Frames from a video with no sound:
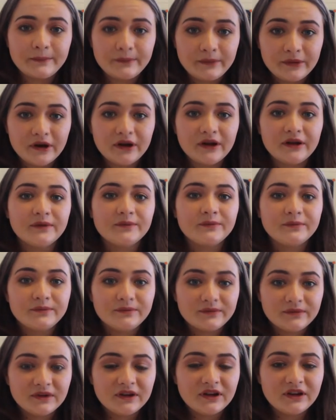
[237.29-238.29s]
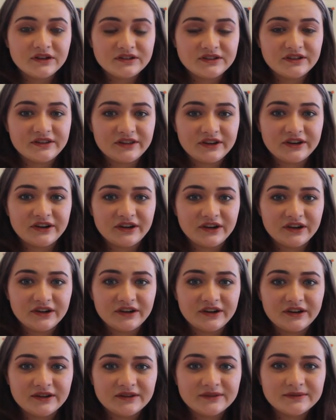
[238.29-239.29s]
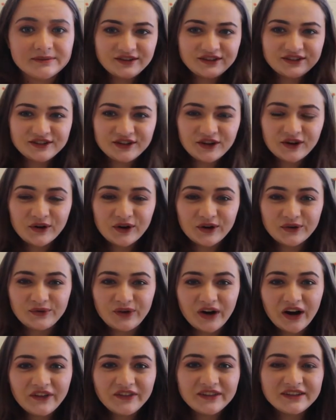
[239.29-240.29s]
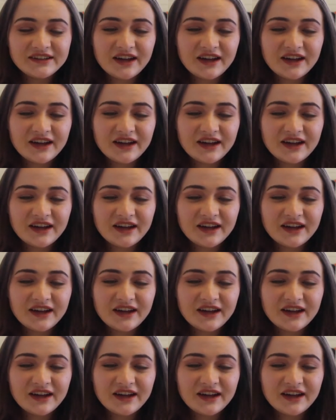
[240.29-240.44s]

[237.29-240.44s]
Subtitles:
but here's a theory on it. So around the